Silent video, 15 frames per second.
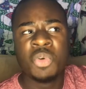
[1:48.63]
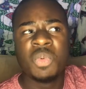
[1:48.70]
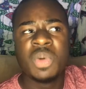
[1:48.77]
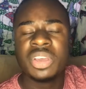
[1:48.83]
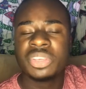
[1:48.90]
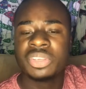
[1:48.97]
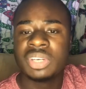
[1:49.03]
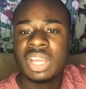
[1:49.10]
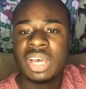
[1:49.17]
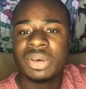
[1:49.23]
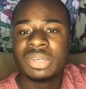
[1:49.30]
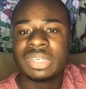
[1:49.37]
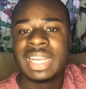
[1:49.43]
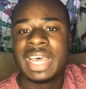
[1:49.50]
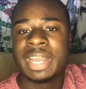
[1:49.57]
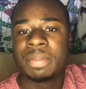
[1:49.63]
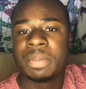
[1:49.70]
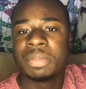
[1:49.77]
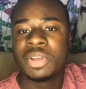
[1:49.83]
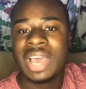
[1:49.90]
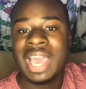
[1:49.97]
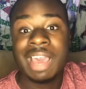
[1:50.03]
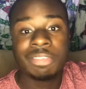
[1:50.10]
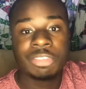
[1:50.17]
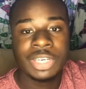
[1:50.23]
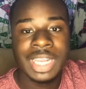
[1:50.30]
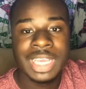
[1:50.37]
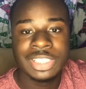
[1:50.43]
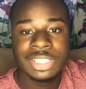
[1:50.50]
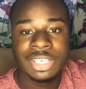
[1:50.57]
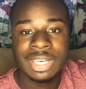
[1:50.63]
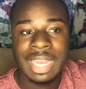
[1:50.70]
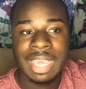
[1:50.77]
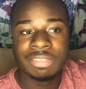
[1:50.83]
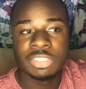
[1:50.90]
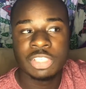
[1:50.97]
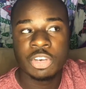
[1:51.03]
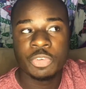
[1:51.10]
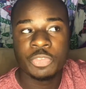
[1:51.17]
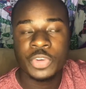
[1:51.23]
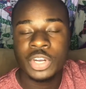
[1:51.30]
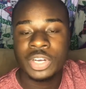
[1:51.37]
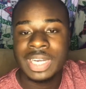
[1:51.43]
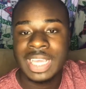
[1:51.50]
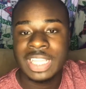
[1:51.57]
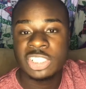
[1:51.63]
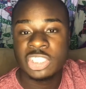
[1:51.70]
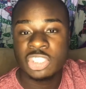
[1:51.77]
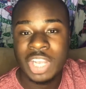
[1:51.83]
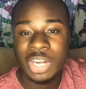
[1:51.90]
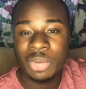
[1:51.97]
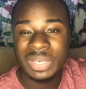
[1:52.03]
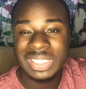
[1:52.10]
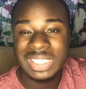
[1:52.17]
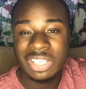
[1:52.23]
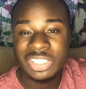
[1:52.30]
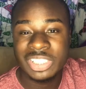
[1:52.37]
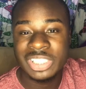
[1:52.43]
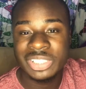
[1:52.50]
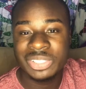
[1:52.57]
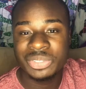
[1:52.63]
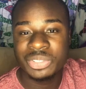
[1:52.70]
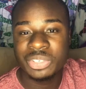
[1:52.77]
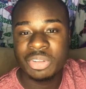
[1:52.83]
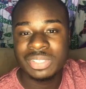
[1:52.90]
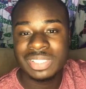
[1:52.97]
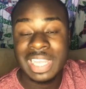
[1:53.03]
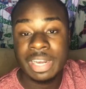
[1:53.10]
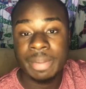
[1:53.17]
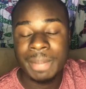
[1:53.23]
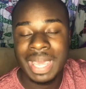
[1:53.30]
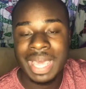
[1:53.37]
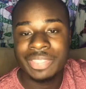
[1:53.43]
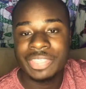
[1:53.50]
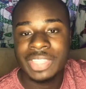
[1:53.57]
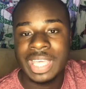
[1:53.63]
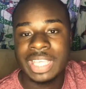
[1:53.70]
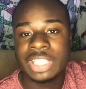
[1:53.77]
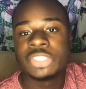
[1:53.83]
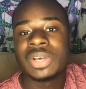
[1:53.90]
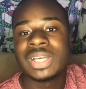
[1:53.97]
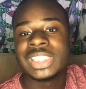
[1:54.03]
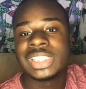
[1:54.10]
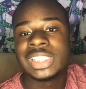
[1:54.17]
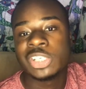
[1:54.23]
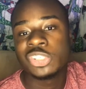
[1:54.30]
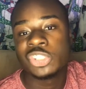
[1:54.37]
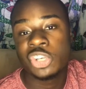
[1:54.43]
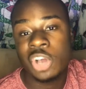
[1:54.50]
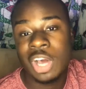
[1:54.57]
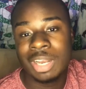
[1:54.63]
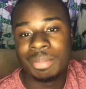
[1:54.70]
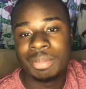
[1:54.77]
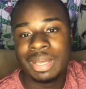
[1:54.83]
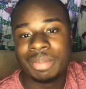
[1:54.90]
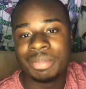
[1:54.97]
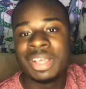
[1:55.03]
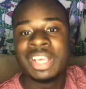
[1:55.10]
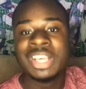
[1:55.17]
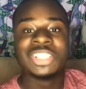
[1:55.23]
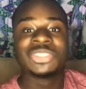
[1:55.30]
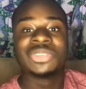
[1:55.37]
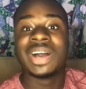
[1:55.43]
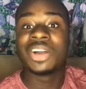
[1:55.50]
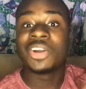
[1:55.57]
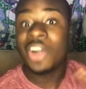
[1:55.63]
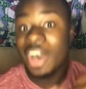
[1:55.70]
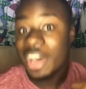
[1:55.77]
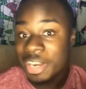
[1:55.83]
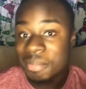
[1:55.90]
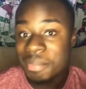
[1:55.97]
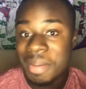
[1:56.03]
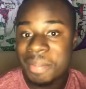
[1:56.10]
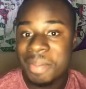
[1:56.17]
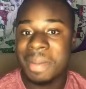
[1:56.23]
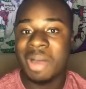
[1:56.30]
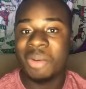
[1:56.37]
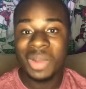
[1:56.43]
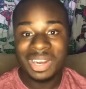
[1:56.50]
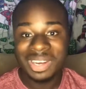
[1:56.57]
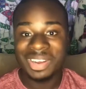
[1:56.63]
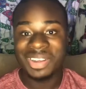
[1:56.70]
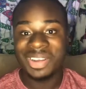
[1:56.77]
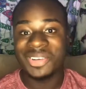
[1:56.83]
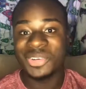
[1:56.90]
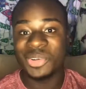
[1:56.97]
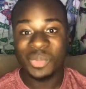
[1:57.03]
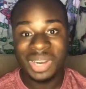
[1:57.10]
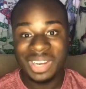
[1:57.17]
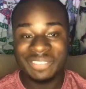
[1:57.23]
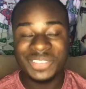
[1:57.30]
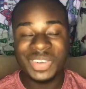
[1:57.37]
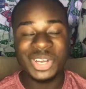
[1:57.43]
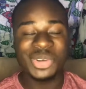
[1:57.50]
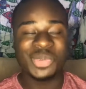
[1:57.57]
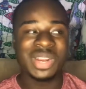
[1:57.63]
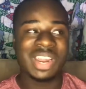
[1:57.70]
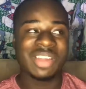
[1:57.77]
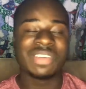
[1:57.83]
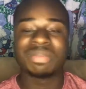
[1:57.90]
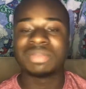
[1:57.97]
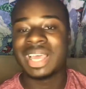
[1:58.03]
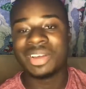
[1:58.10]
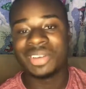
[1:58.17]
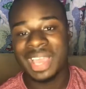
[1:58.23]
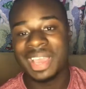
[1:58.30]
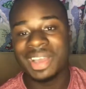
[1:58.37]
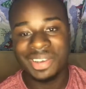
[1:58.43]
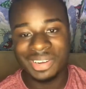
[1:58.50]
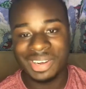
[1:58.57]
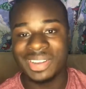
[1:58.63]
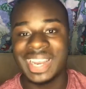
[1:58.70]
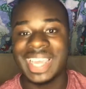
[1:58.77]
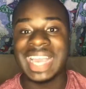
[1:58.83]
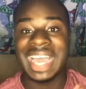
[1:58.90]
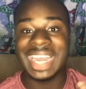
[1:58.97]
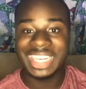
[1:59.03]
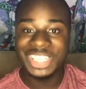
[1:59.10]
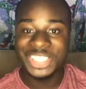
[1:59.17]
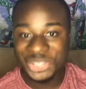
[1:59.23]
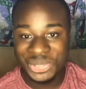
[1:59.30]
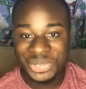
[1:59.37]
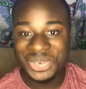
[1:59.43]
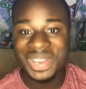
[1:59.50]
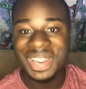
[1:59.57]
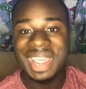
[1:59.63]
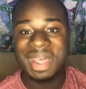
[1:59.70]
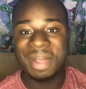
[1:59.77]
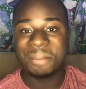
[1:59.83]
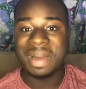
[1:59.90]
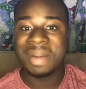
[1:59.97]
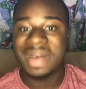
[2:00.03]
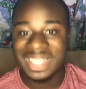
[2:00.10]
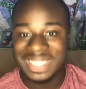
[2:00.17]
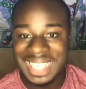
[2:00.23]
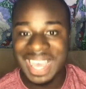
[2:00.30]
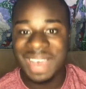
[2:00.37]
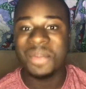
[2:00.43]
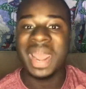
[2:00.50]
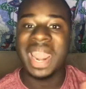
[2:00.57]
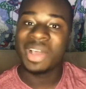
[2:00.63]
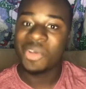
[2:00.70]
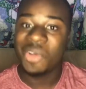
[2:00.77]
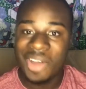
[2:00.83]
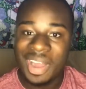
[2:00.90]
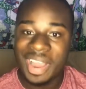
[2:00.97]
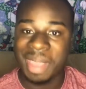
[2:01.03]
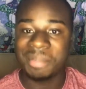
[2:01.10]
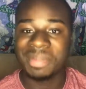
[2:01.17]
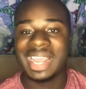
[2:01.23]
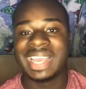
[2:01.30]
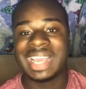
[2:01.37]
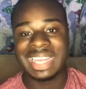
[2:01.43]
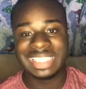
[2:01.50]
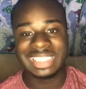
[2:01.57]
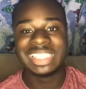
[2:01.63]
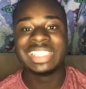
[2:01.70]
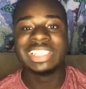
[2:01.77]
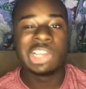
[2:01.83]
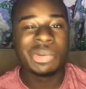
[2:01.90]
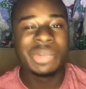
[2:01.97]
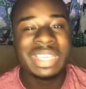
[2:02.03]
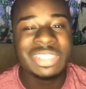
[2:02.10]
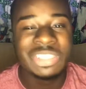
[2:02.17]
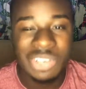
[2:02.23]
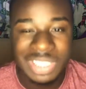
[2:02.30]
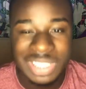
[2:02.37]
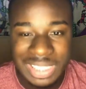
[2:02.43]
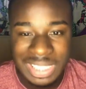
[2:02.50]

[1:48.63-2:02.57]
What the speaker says: well, a lot of people don't have their dads in their life, so for your dad to try to reach out to you, it's not a bad thing. So I just think you should call him up. So I called him up on the work phone or whatever. I'm like, okay, hold on, like I need you by my side while I call him. Like I just need to know what he's gonna